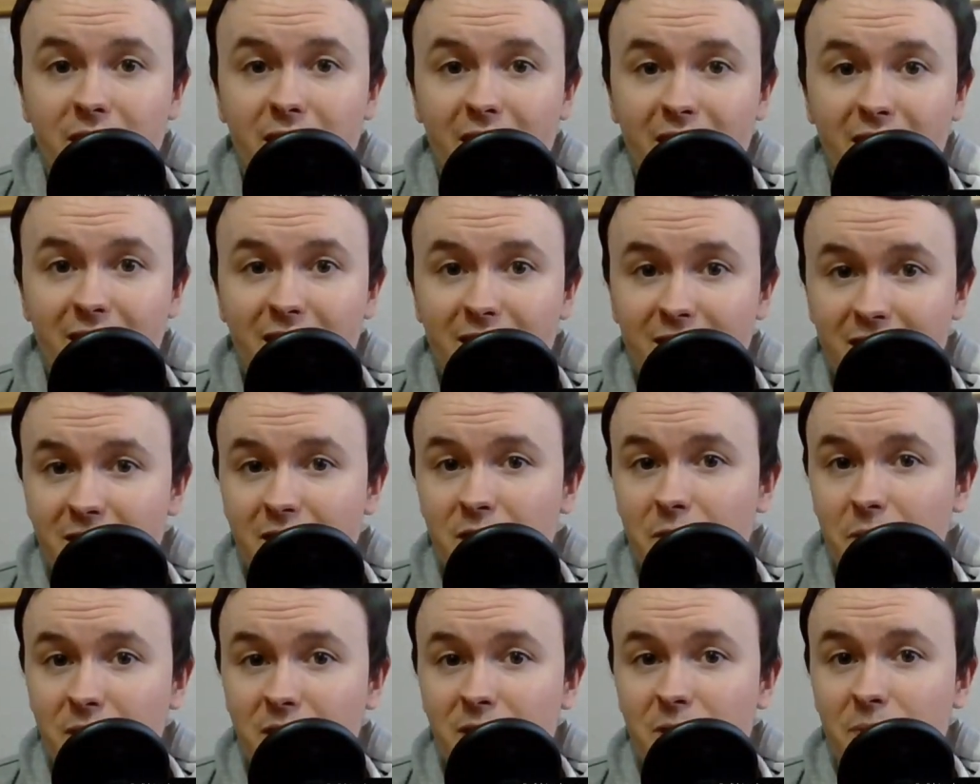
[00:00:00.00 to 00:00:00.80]
And
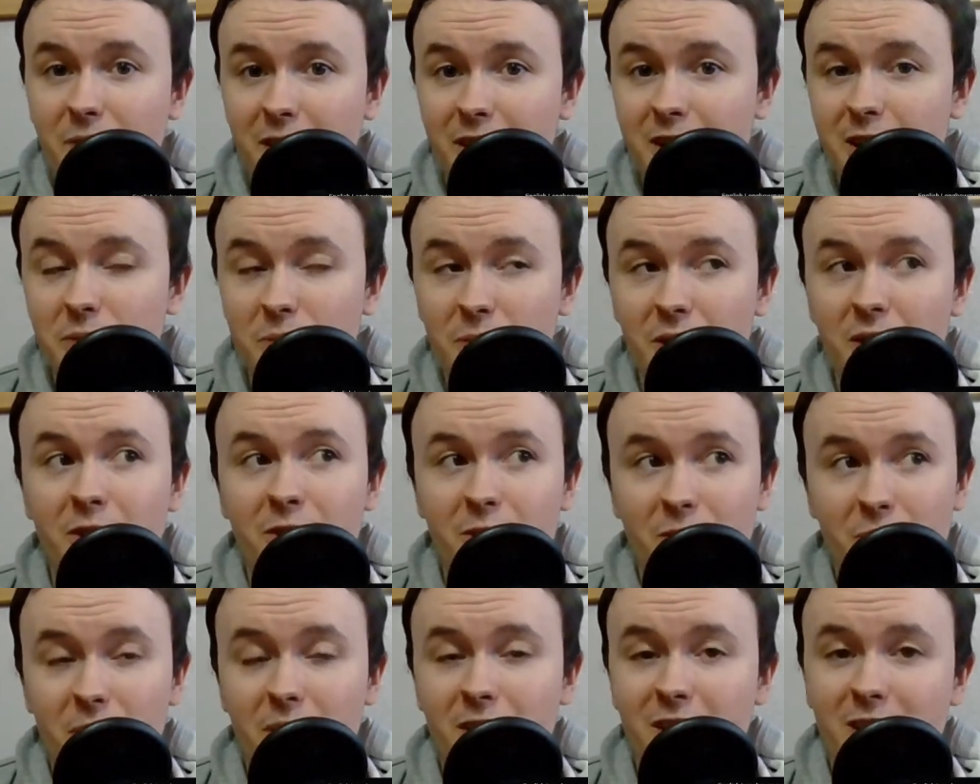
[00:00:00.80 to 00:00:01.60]
the reason why I
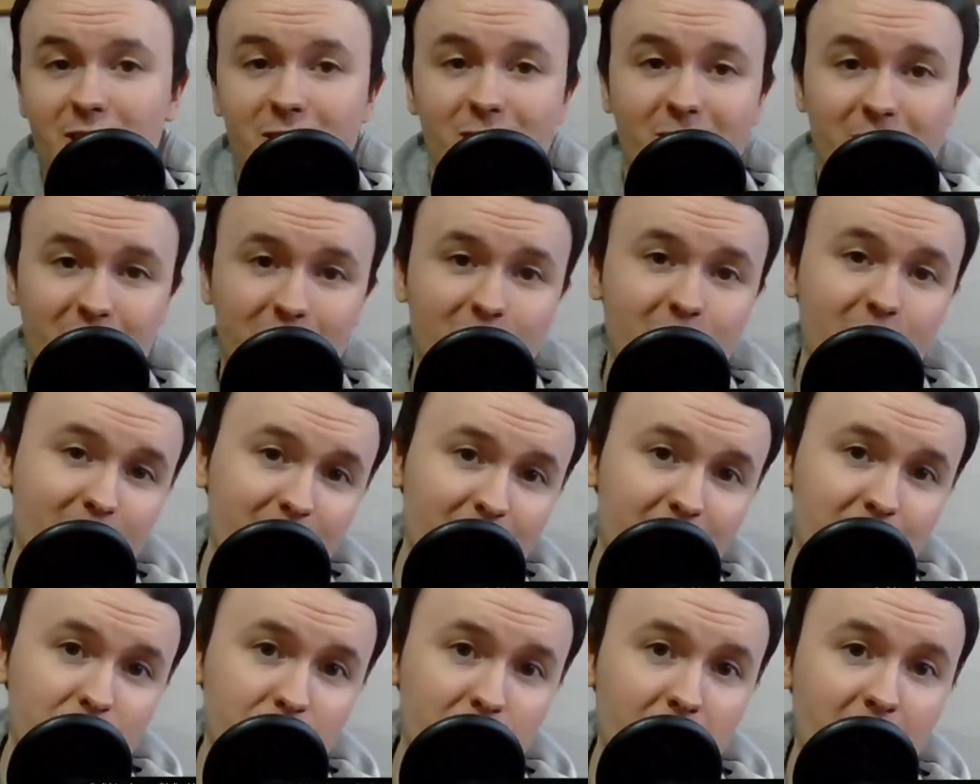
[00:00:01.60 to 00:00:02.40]
smiled when
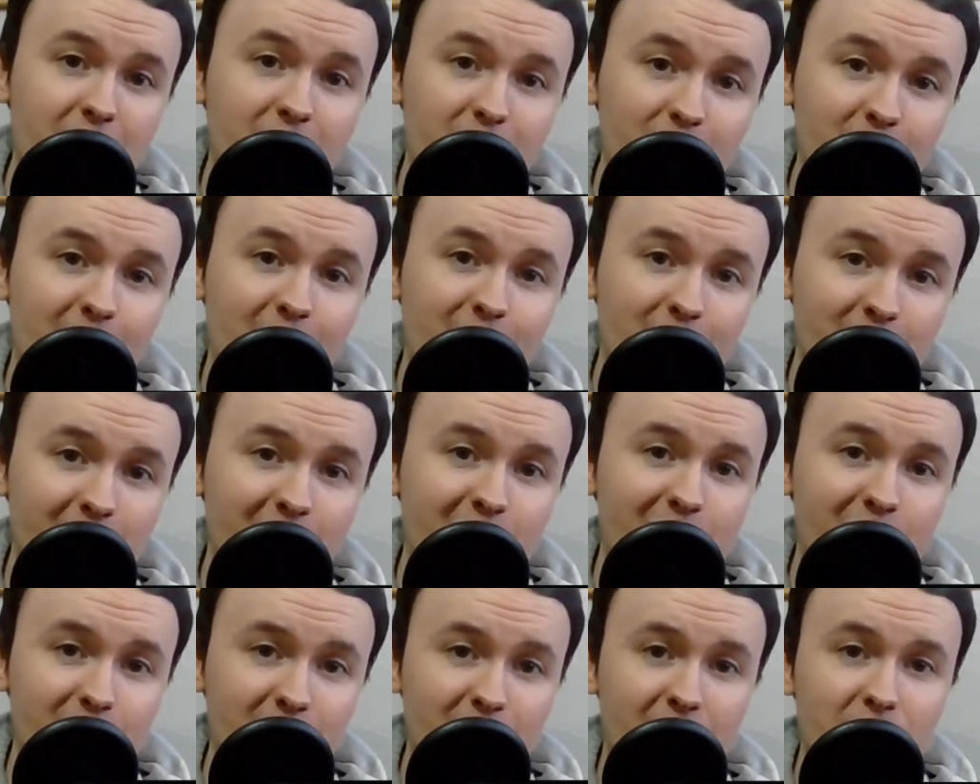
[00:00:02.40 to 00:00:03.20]
Mad Jack
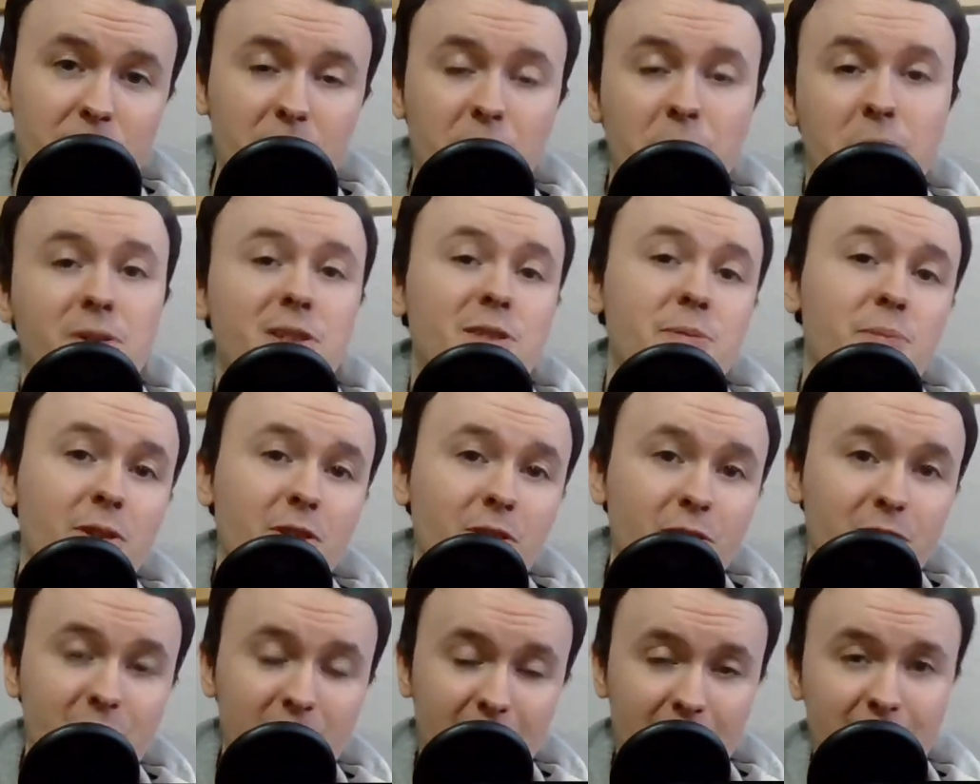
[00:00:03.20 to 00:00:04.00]
Churchill came up is
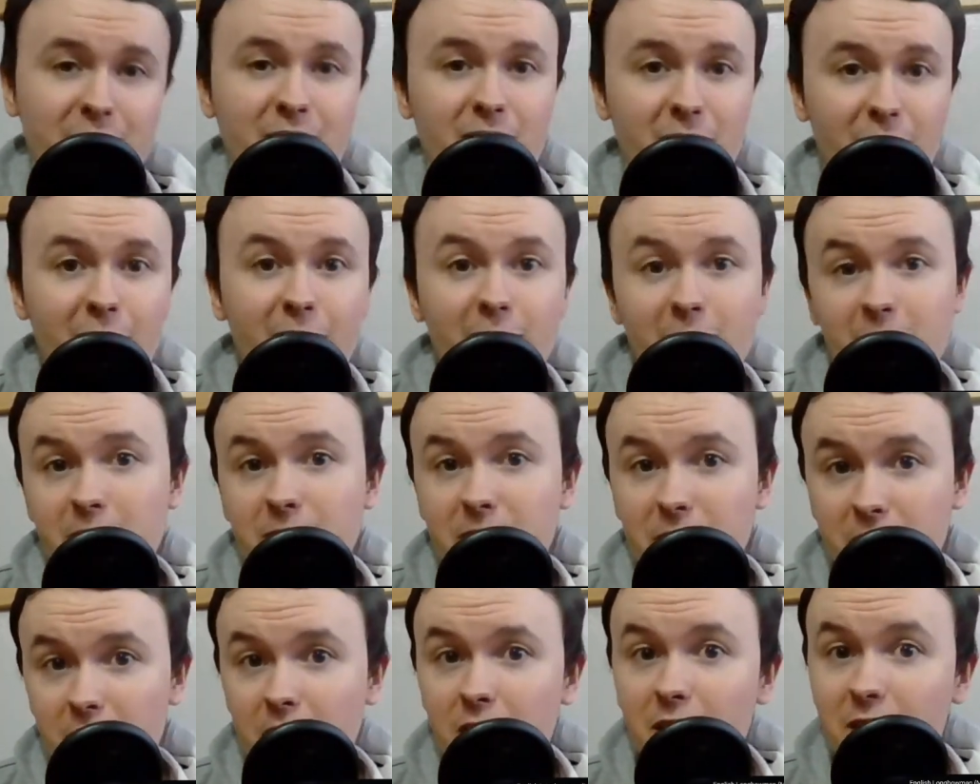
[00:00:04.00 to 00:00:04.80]
because, as an
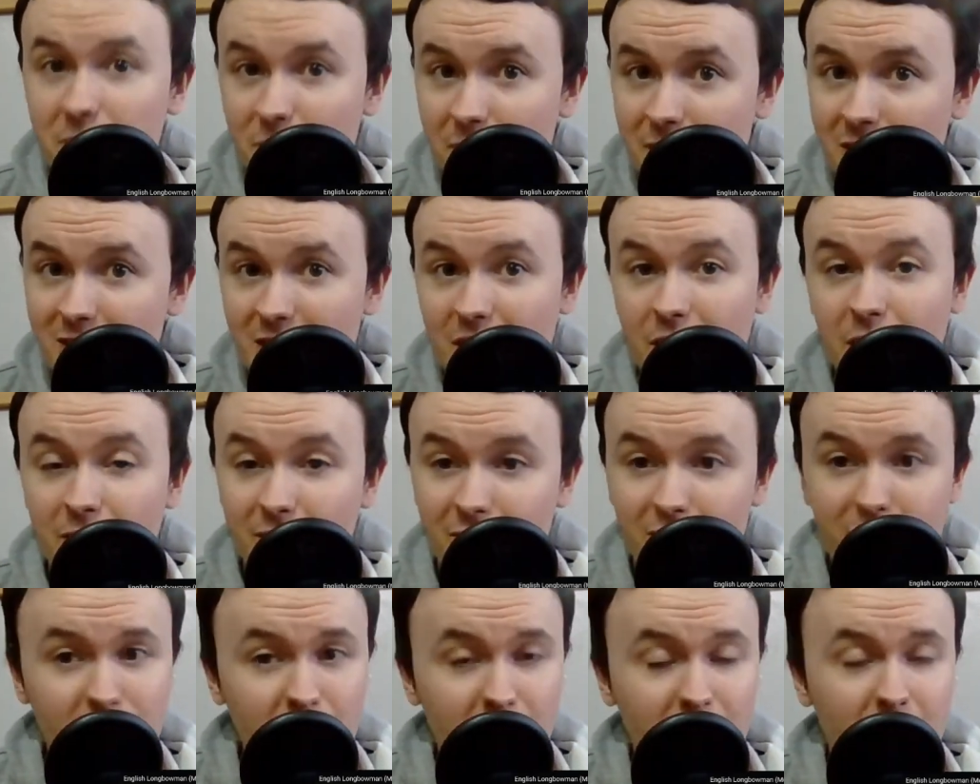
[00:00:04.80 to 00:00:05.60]
archery nerd
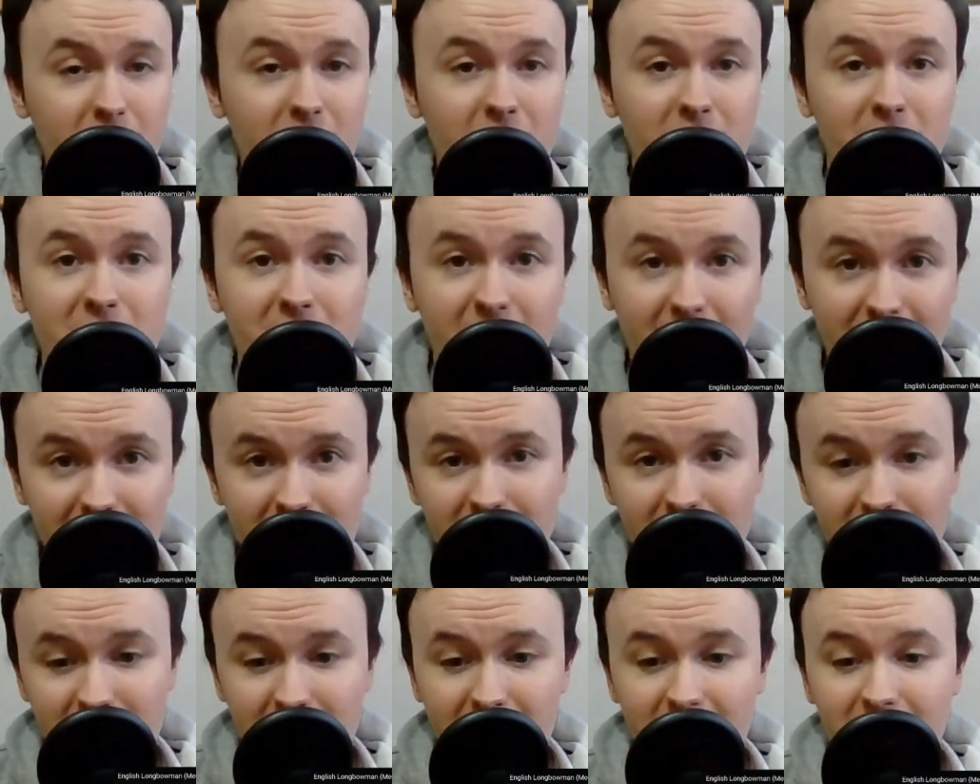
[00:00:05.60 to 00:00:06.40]
myself, not only just a
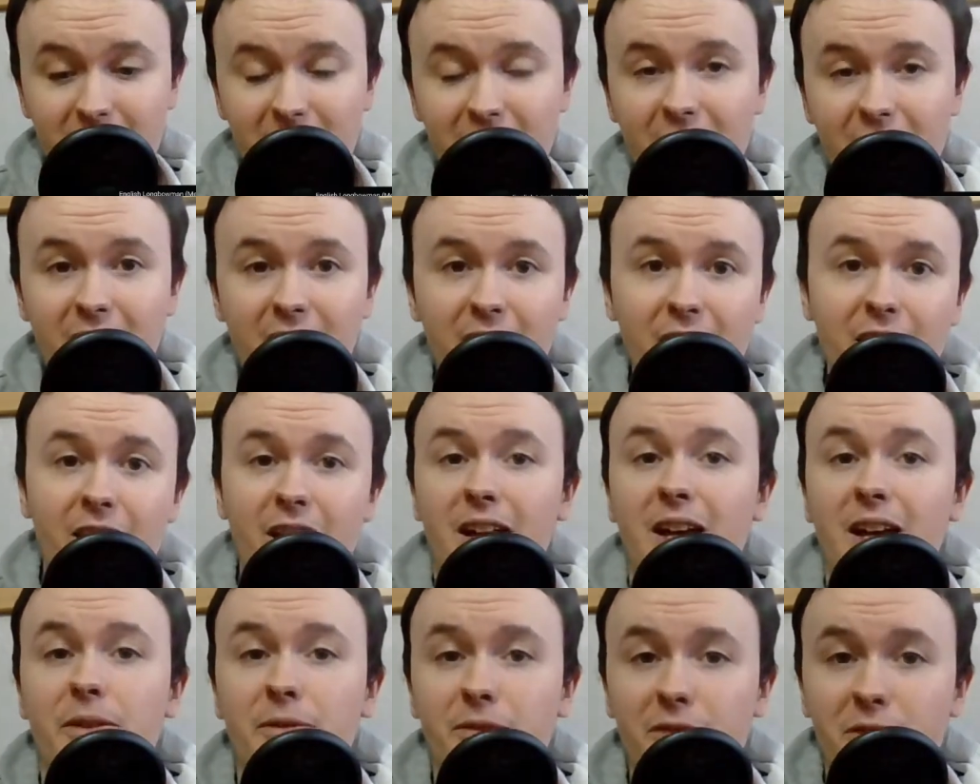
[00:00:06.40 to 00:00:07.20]
history nerd,
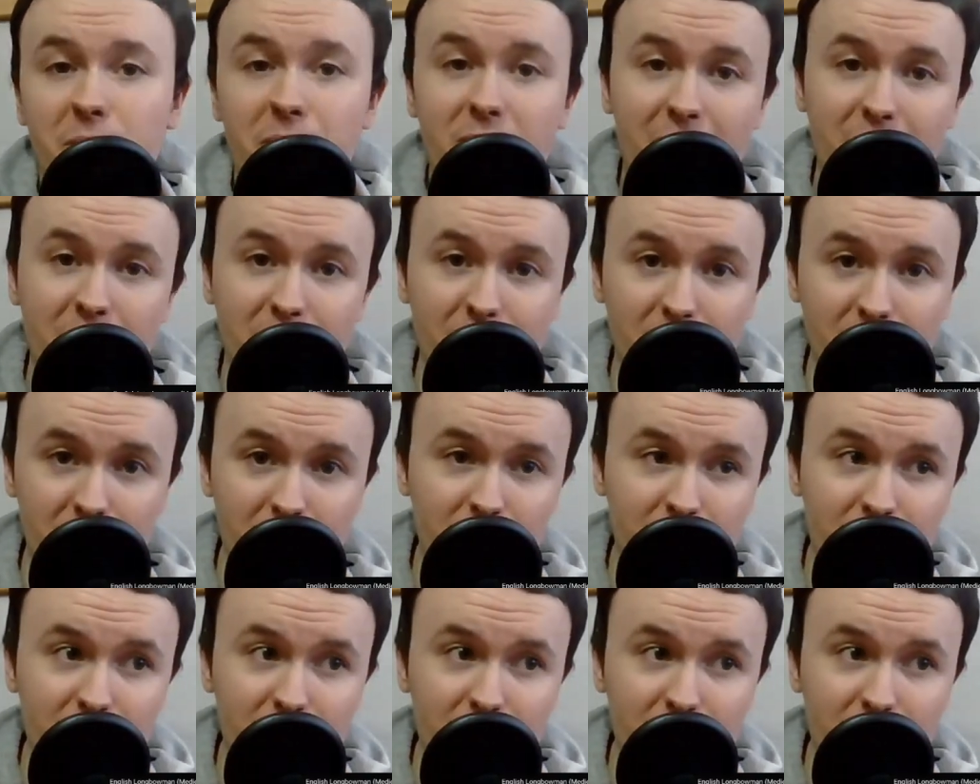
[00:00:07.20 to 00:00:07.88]
I am familiar with